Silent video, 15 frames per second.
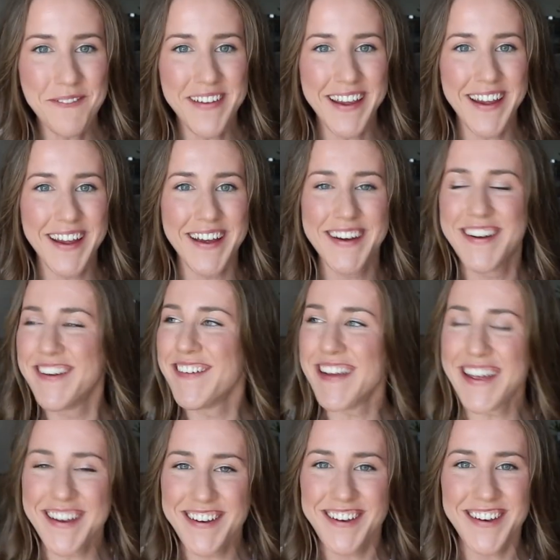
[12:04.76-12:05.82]
me, who
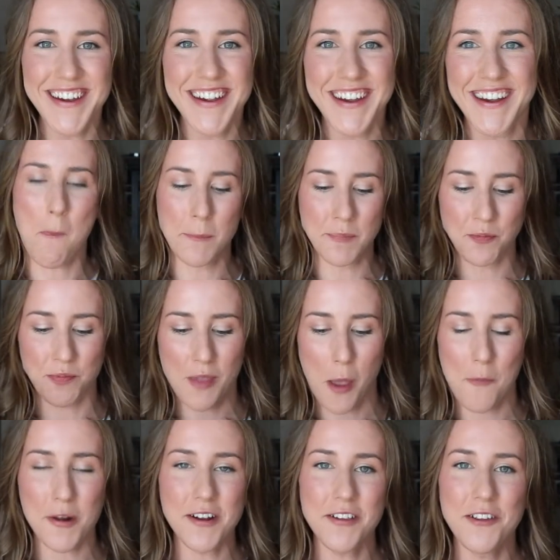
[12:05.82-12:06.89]
is she?
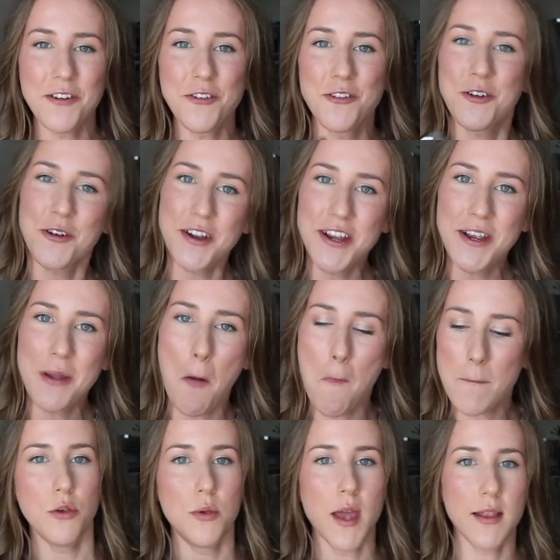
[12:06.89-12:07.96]
What a little treat.
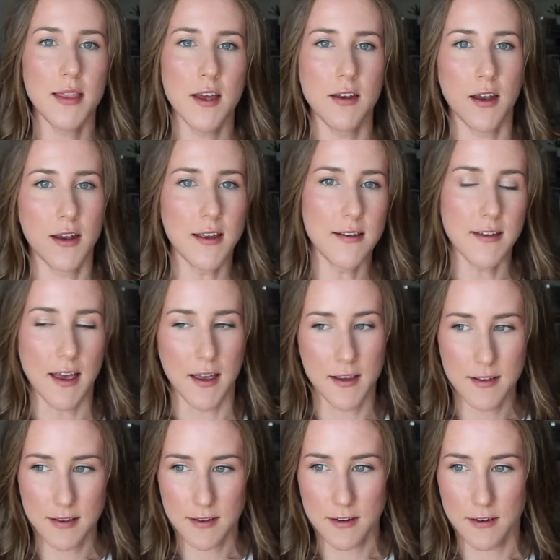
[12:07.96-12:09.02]
You get that nutty
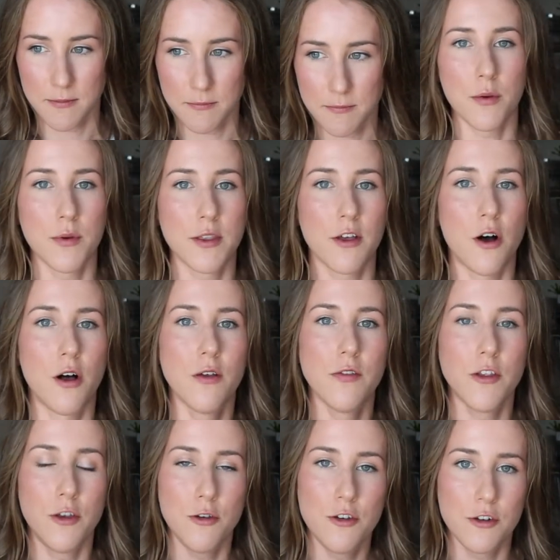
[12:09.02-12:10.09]
taste with all
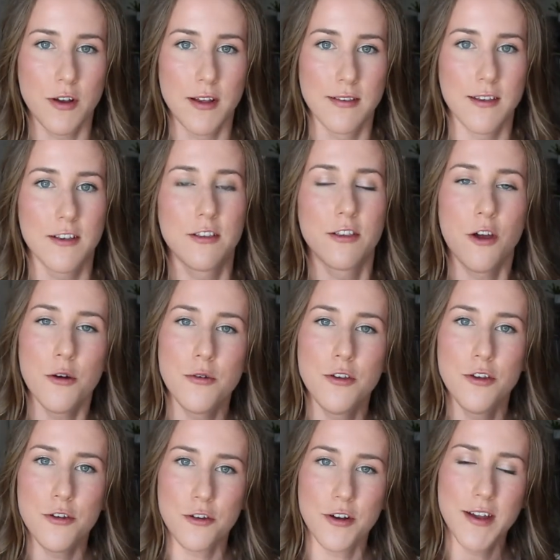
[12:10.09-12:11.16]
the nutrients, like so
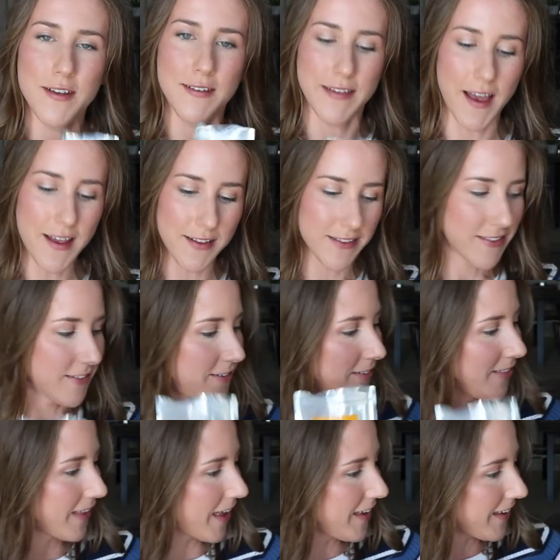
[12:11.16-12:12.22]
nutrient dense. Do
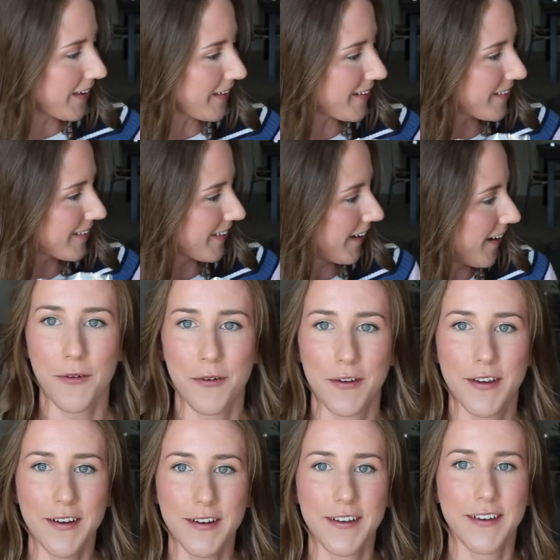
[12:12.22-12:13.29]
you like it? Oh,
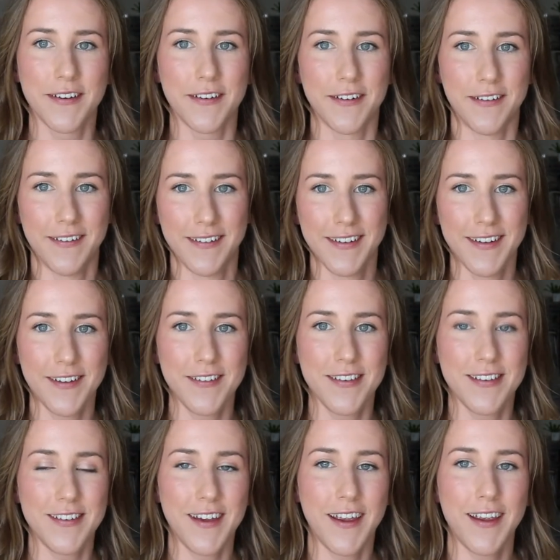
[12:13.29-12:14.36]
good girl. We need to
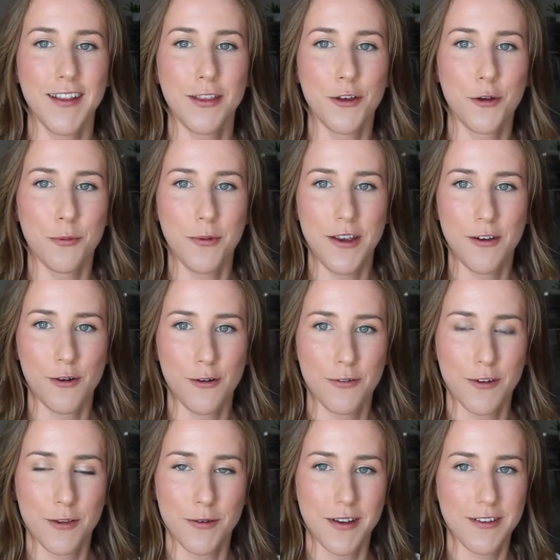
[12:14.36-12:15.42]
stay and look regal
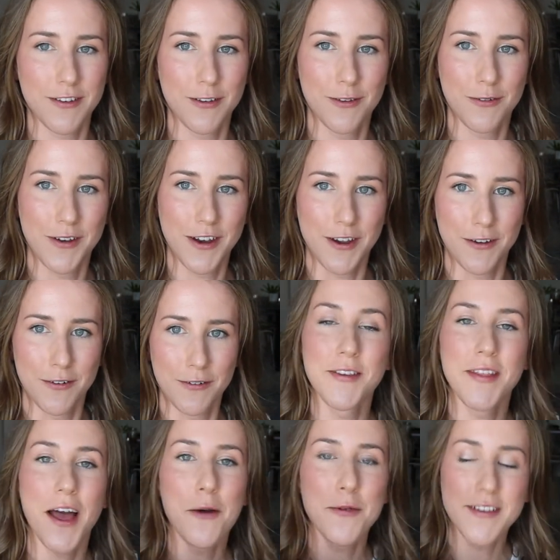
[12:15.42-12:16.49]
for the rest of the video. Well,
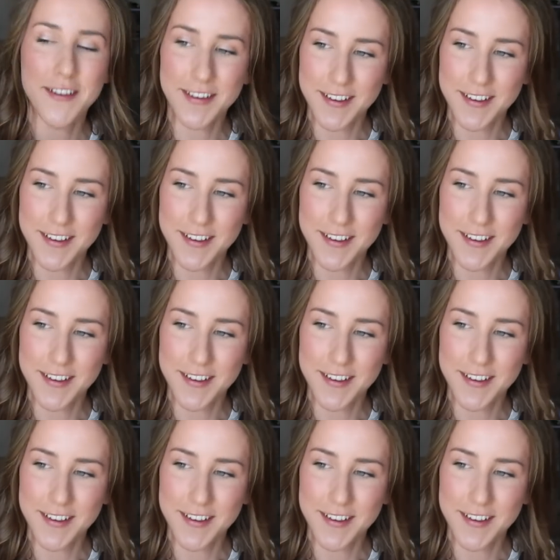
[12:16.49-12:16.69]
that was a